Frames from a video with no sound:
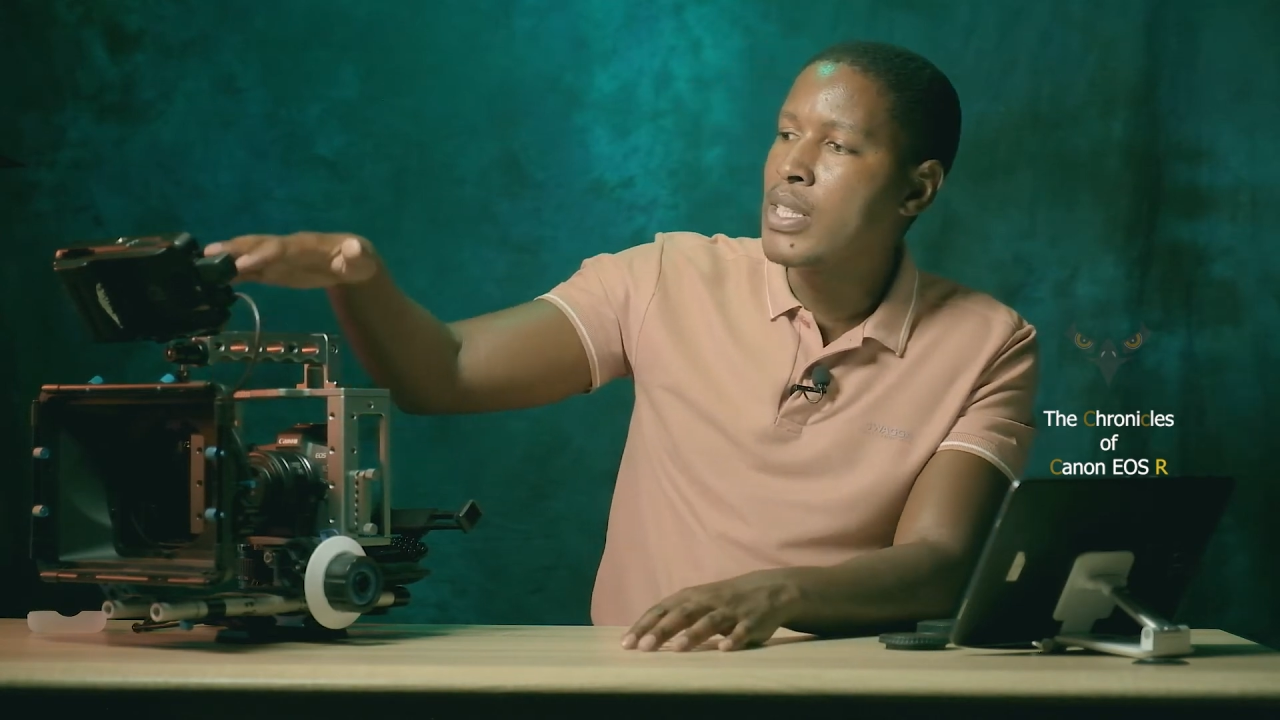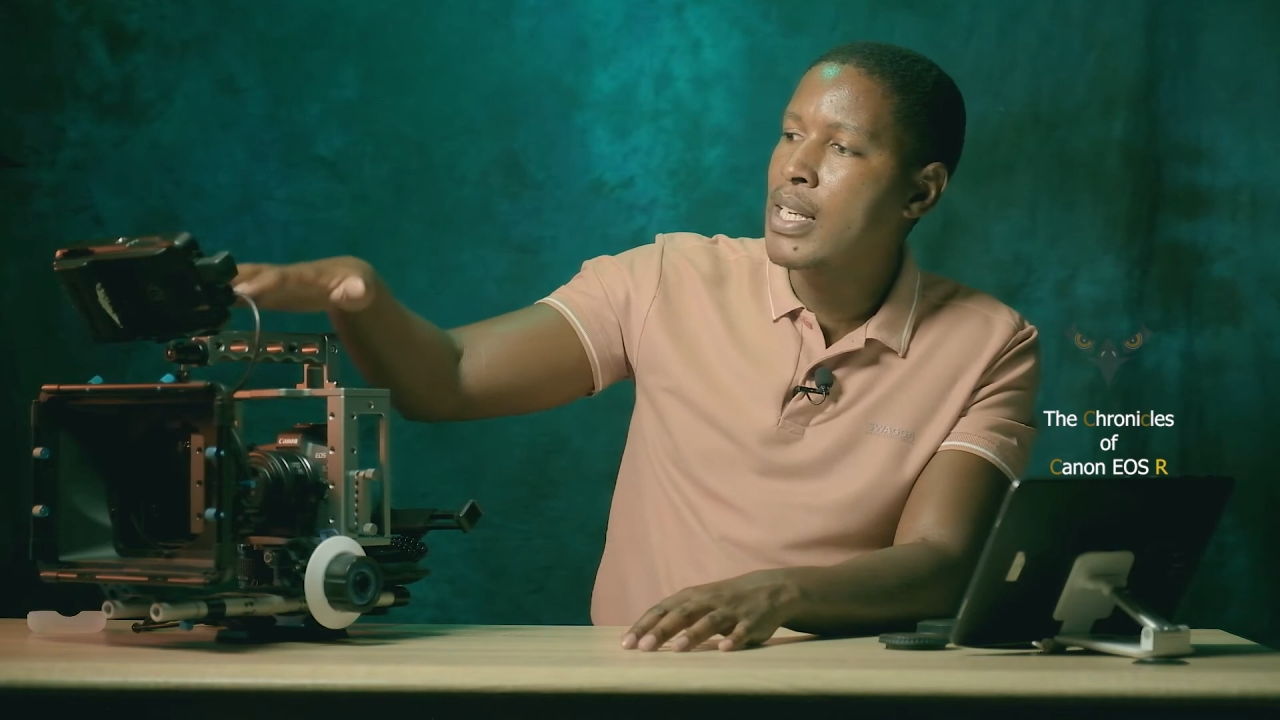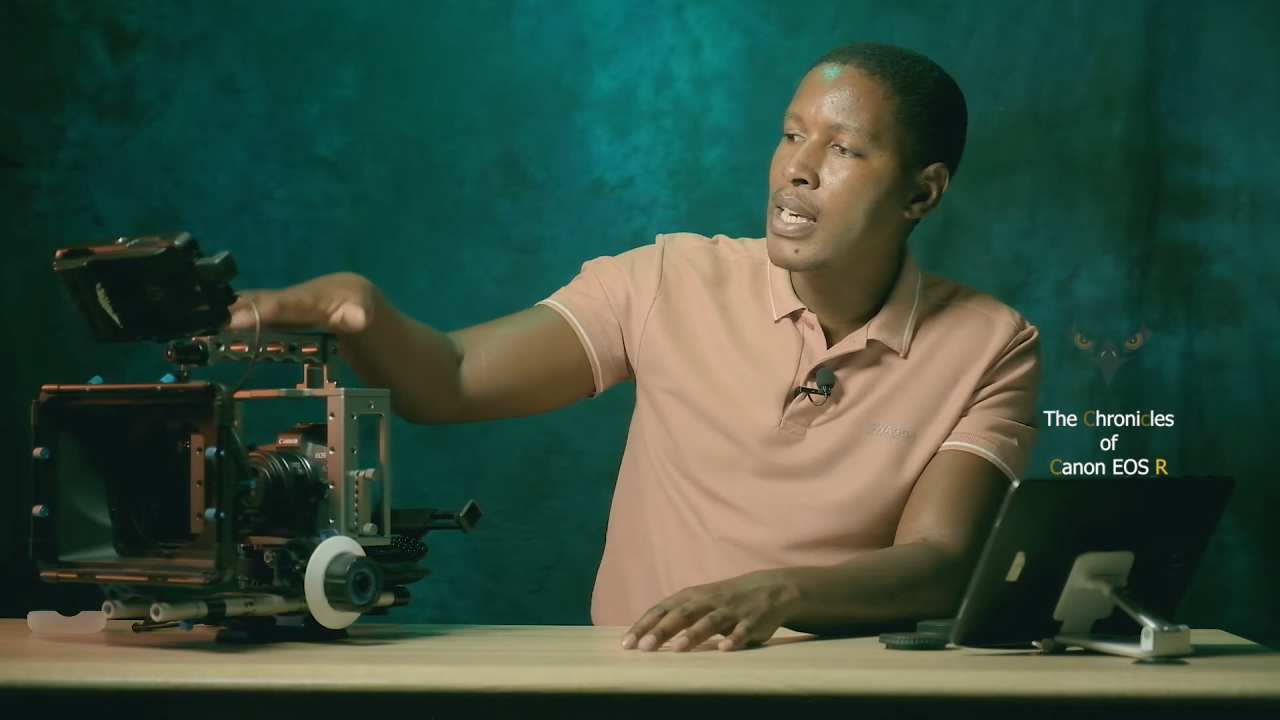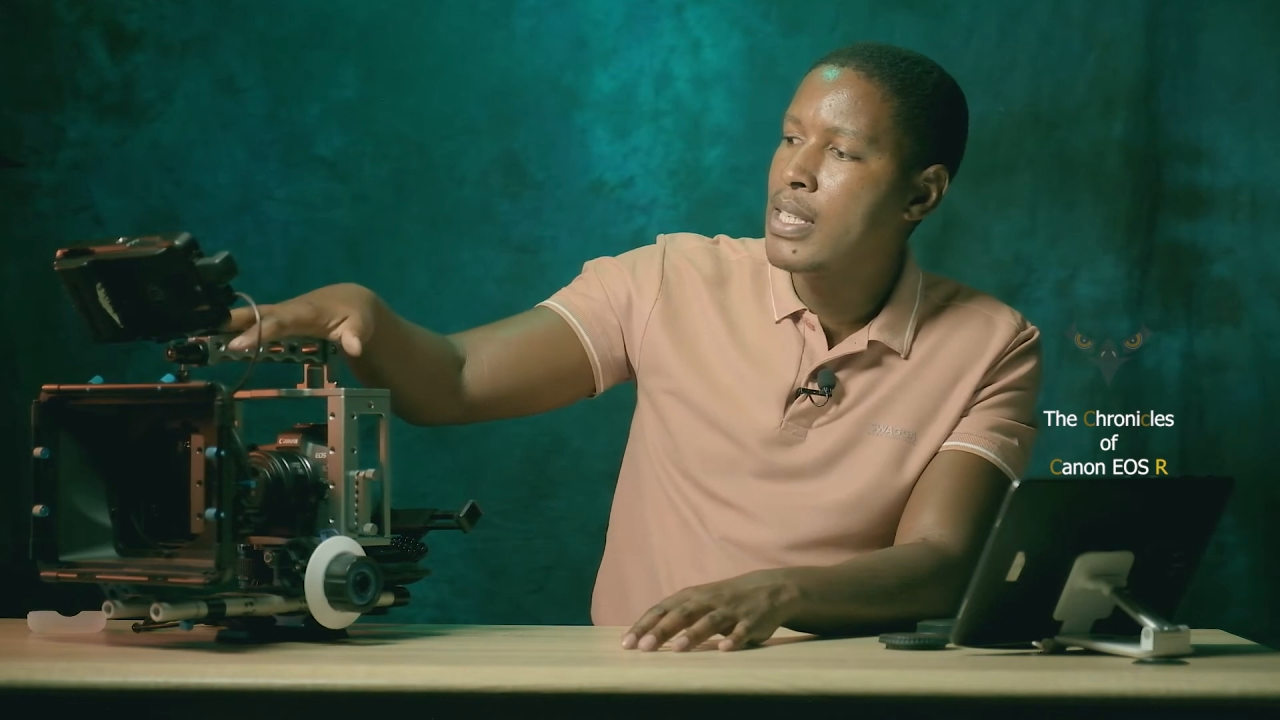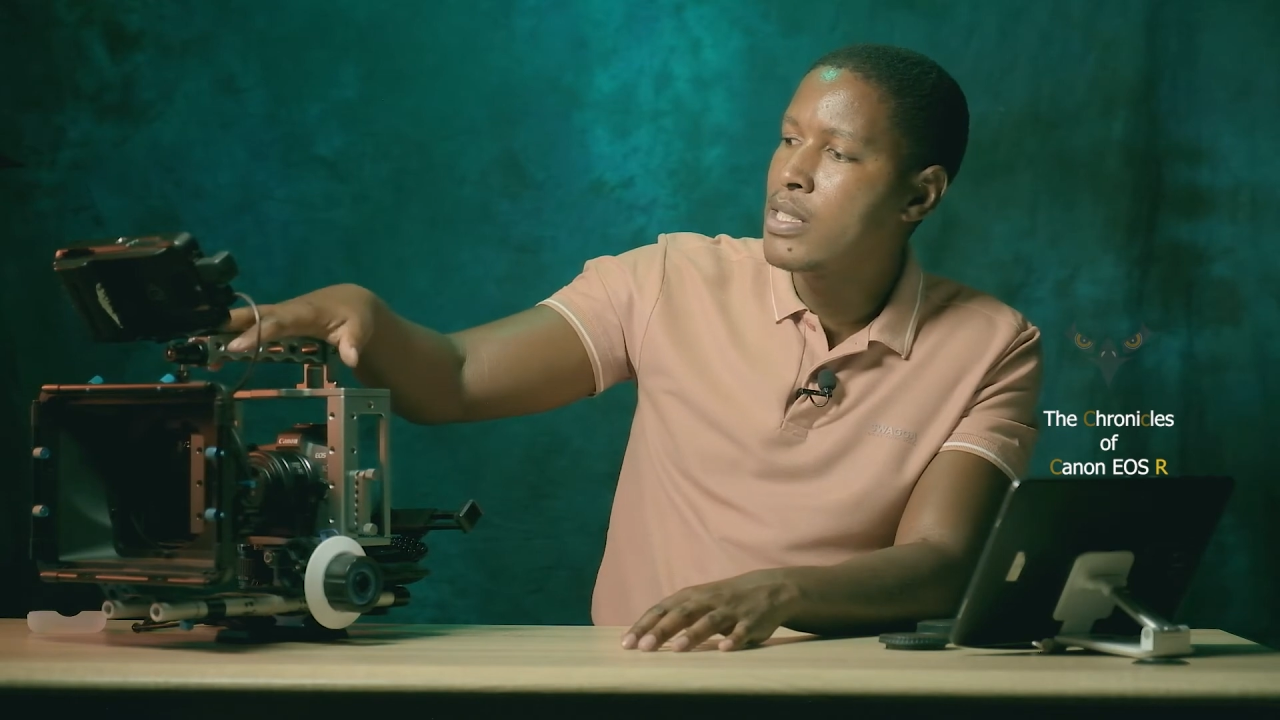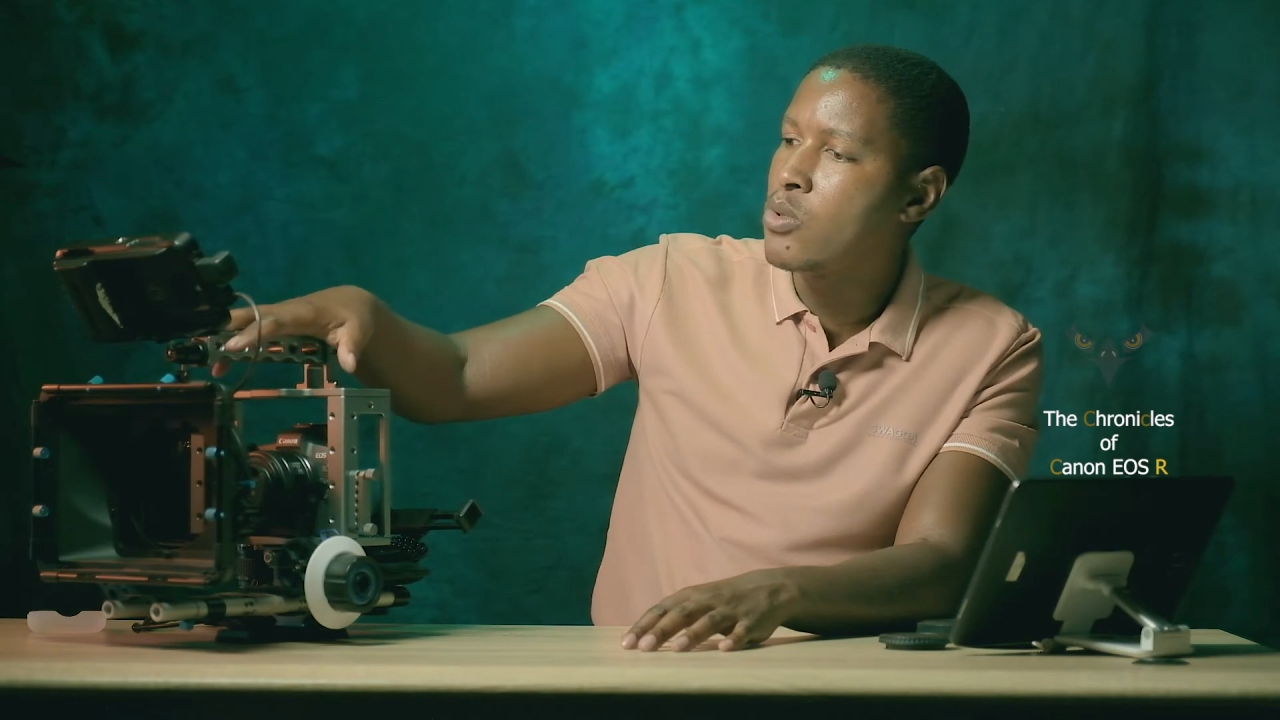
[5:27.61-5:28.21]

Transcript: the cage,